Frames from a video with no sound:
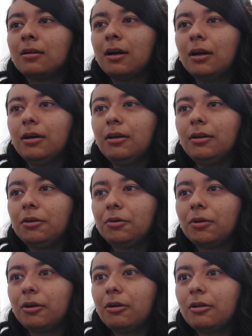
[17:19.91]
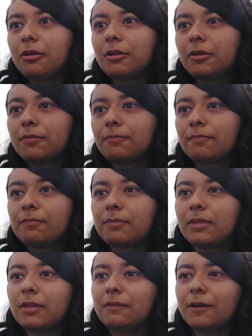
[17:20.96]
Huh? You aren't.
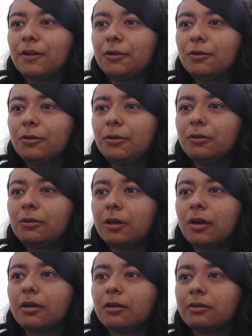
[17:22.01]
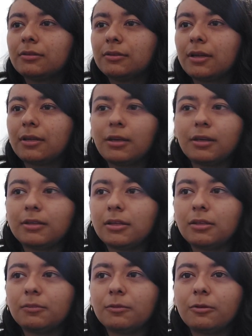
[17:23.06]
If I do, you'll die. I can't
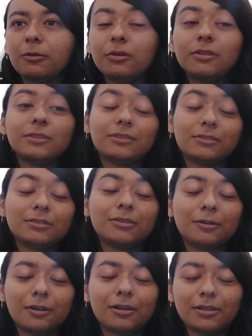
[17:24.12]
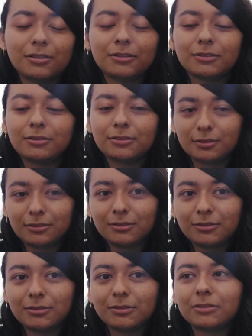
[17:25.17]
anymore. Okay?
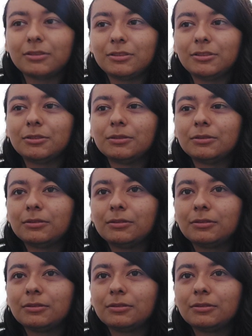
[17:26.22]
So he chose